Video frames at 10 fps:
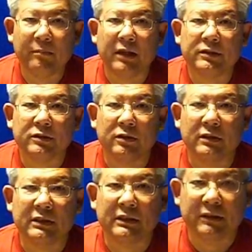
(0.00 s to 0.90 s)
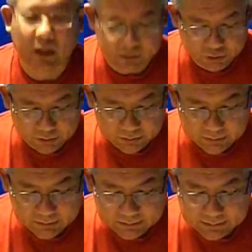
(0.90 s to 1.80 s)
based on induction.
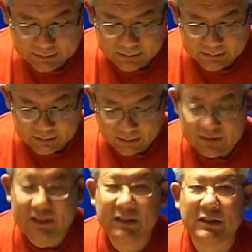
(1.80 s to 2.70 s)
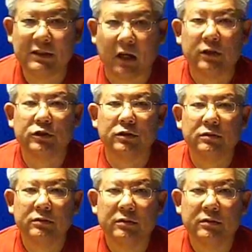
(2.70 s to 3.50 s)
Now, deduction.